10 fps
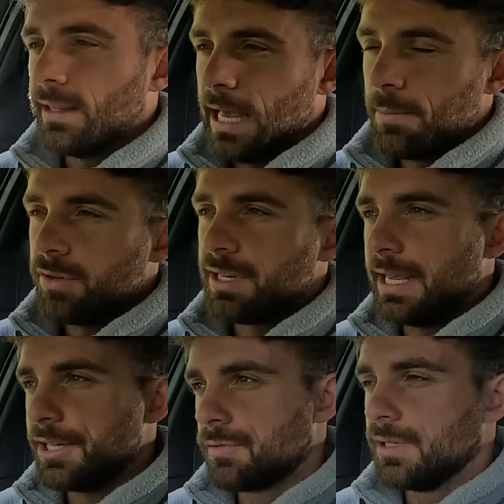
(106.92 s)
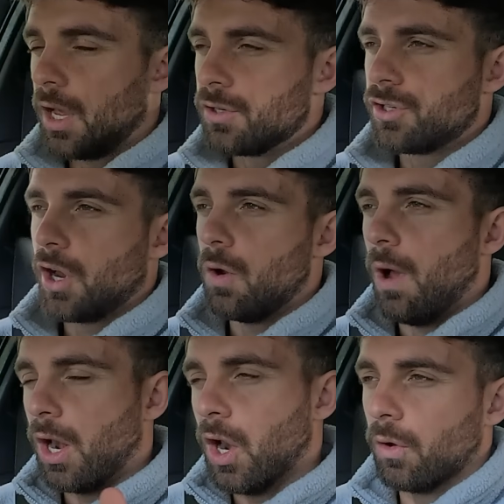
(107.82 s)
the MOT history does show
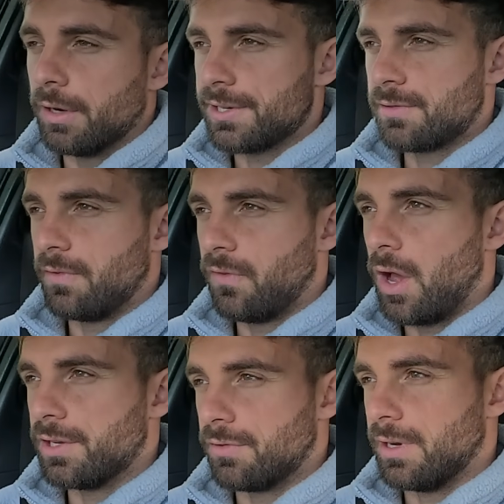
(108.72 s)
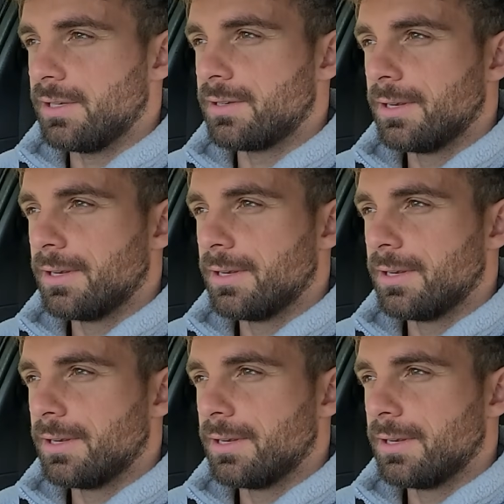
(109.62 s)
a long list of advisories,